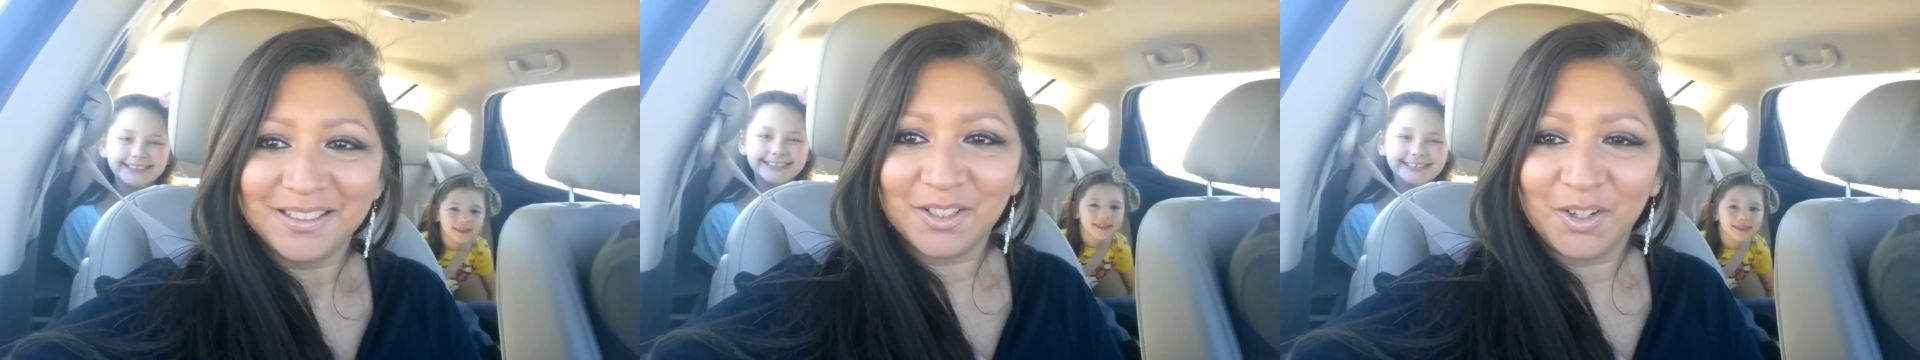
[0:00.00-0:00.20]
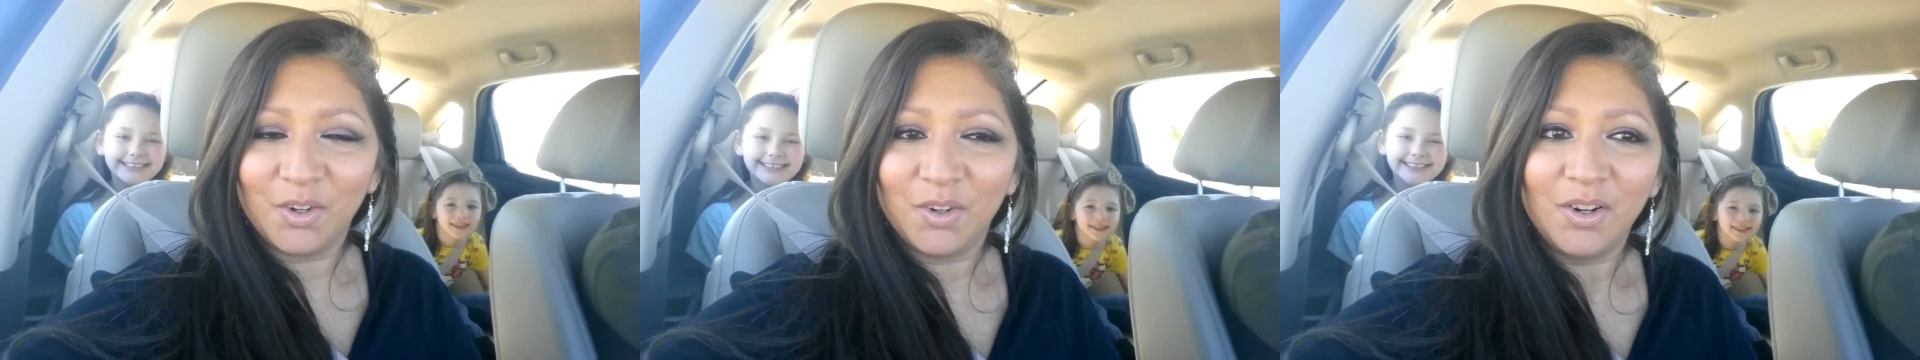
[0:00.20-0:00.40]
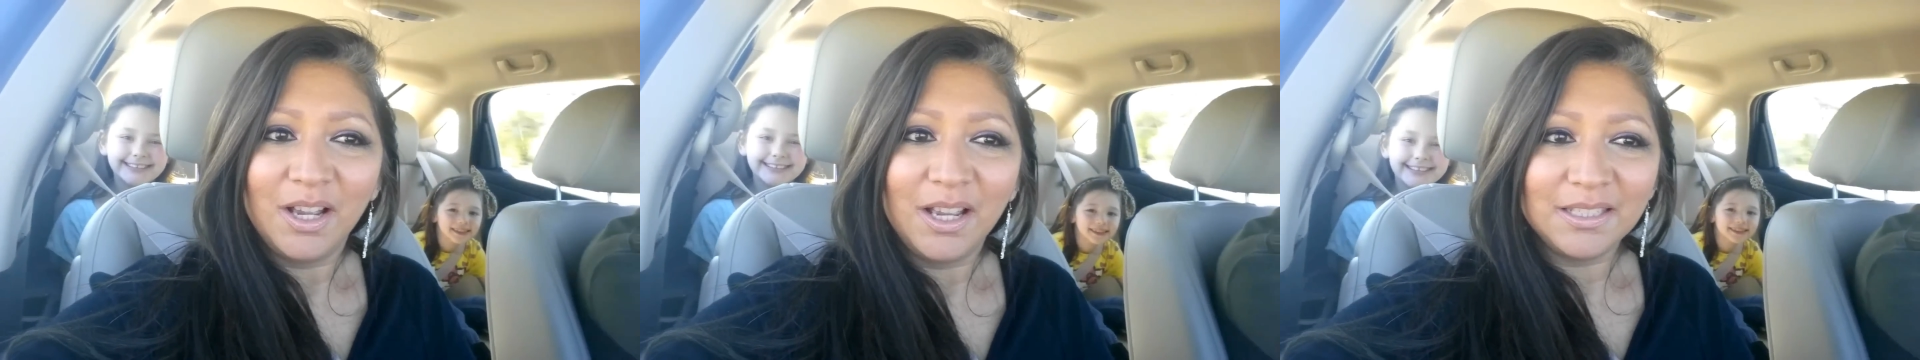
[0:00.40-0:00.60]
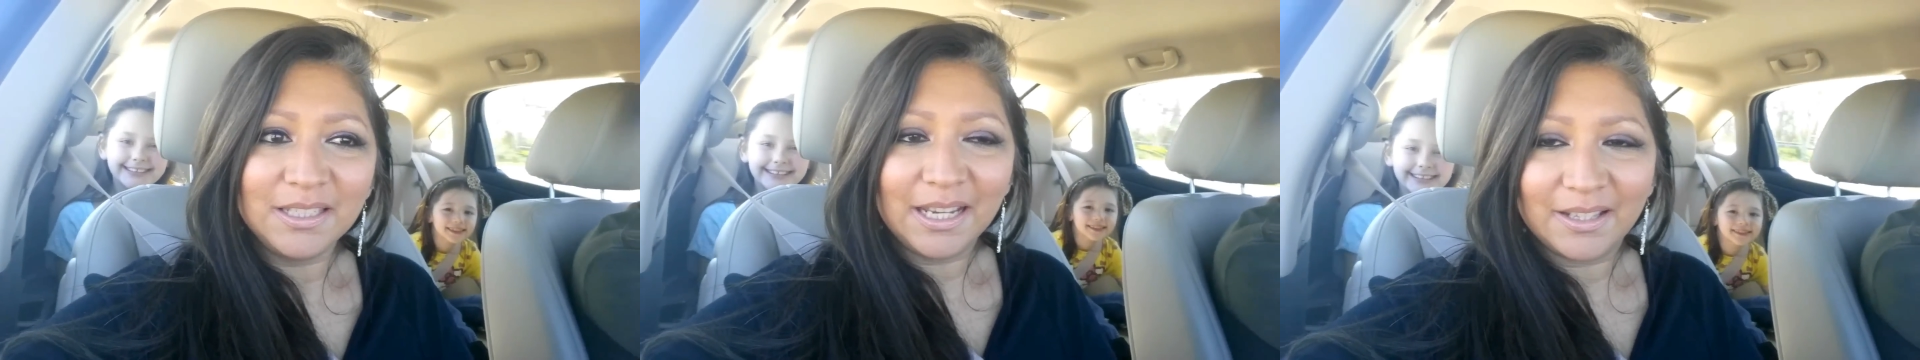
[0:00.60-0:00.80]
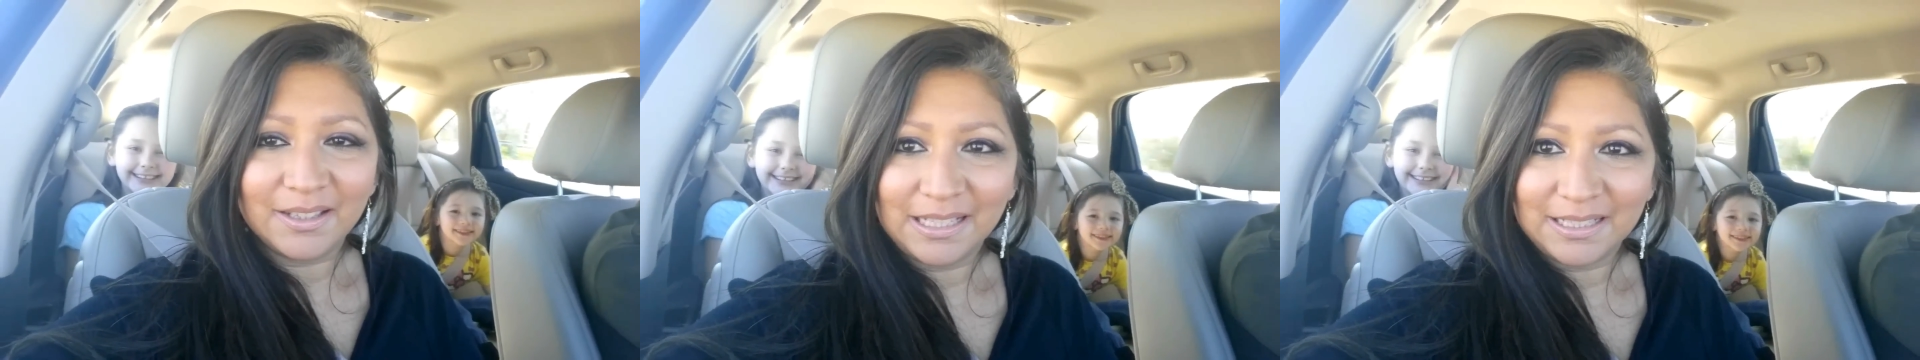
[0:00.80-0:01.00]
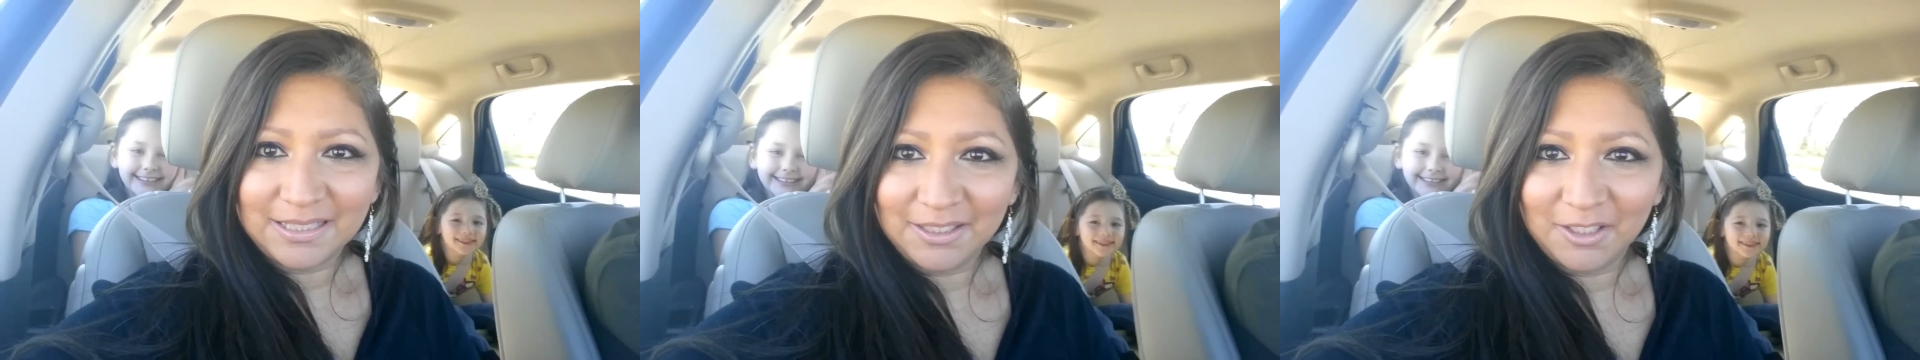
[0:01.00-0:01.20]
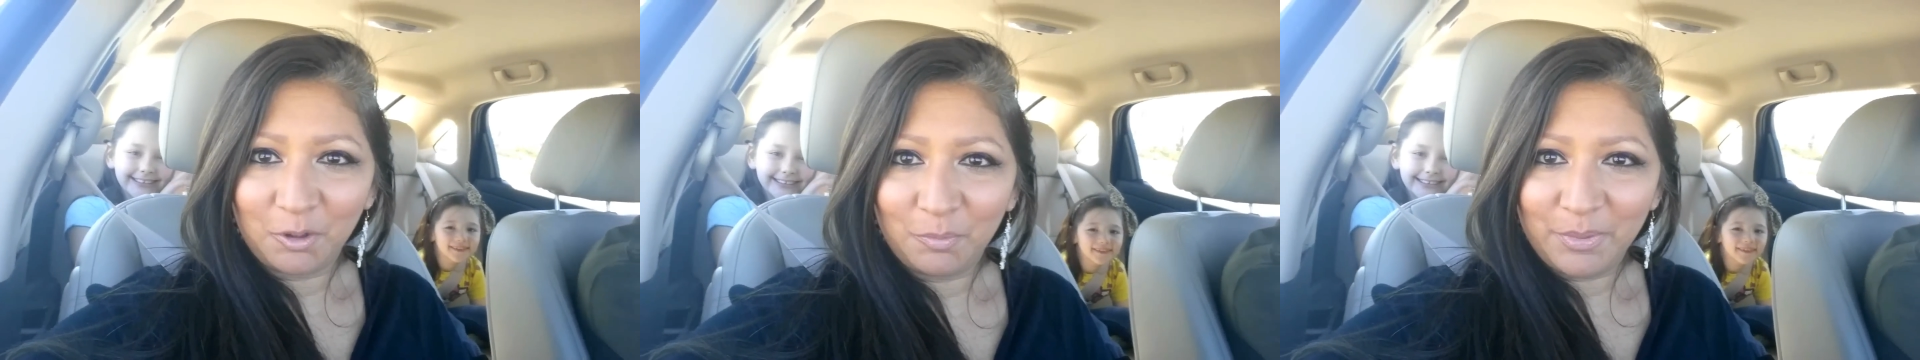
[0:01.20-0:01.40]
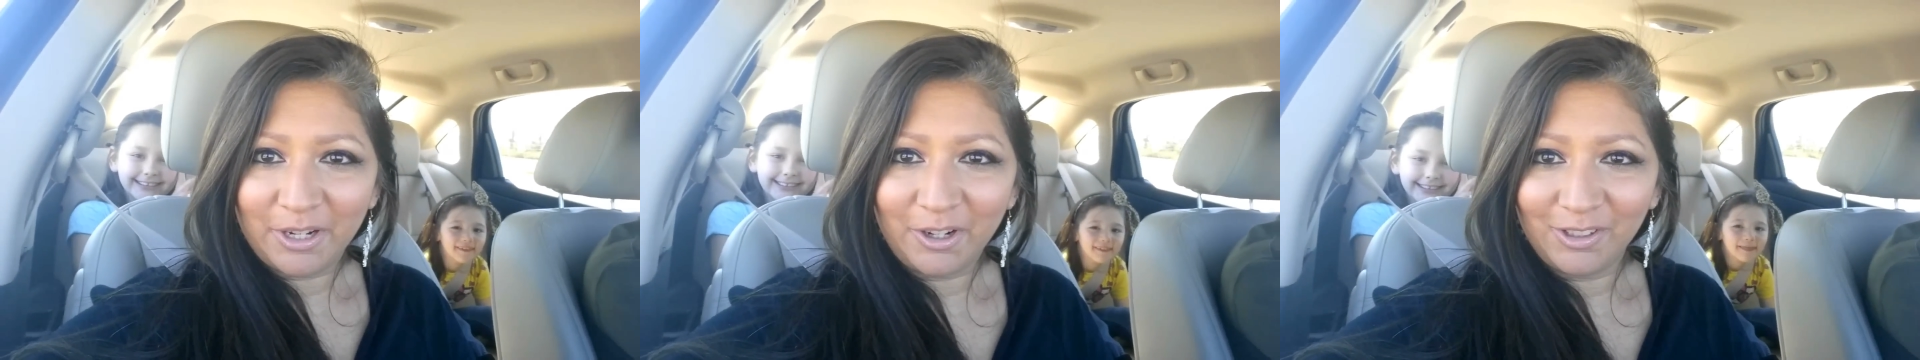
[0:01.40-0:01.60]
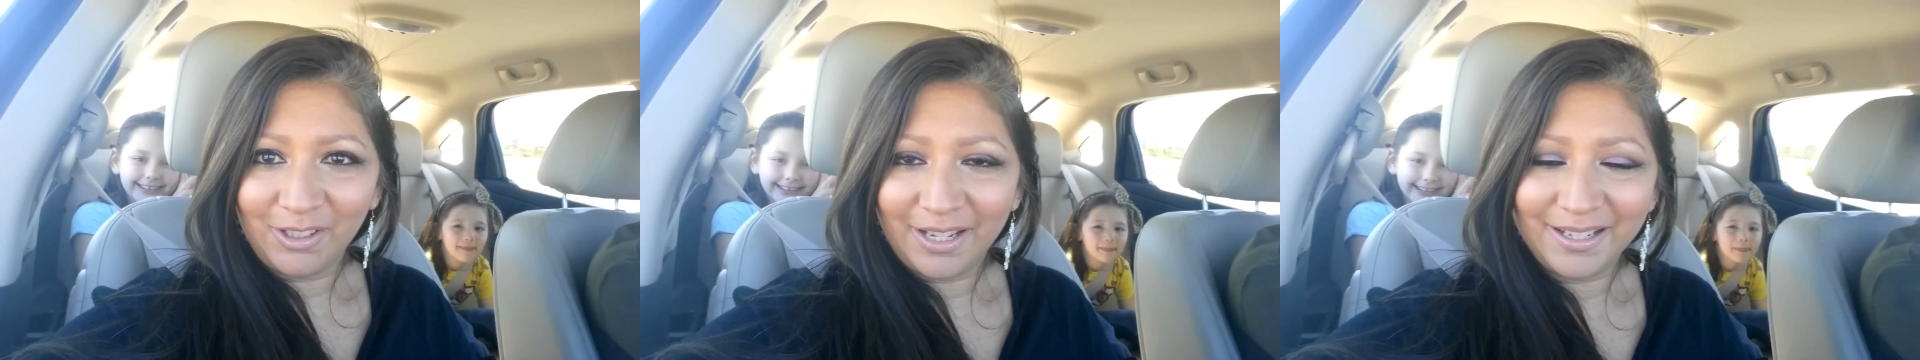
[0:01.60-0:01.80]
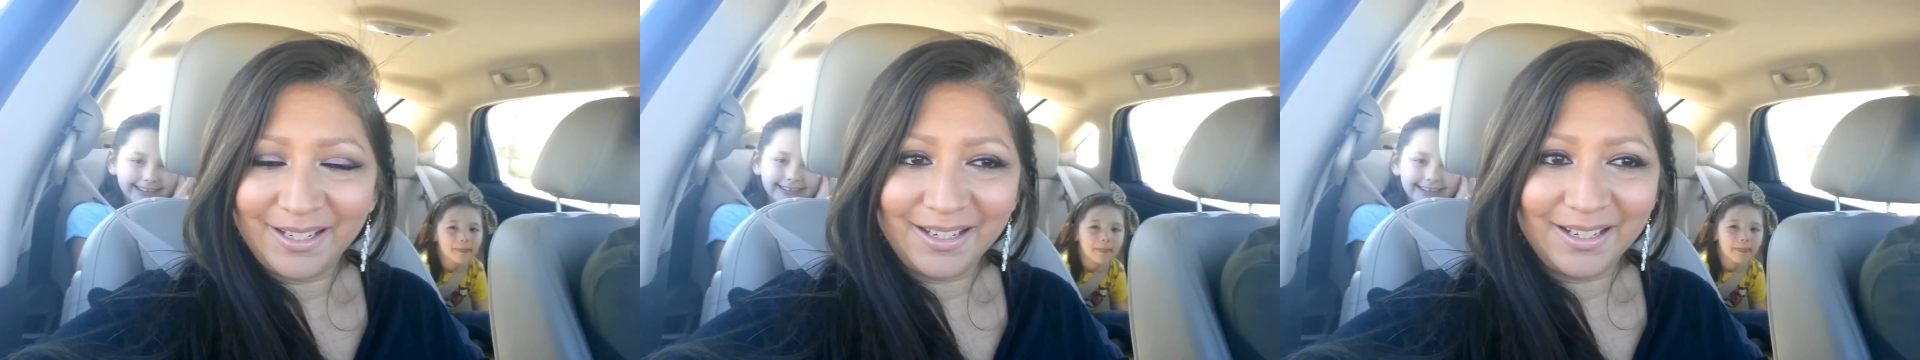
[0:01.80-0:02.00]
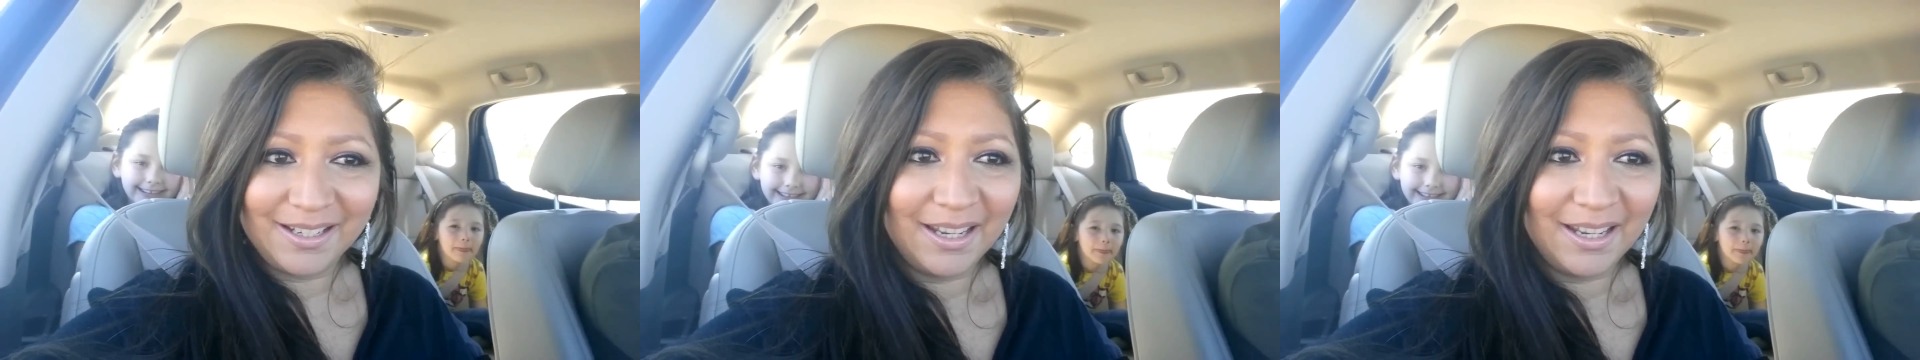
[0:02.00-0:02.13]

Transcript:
Speaker 1: so yeah, that's a little better lighting.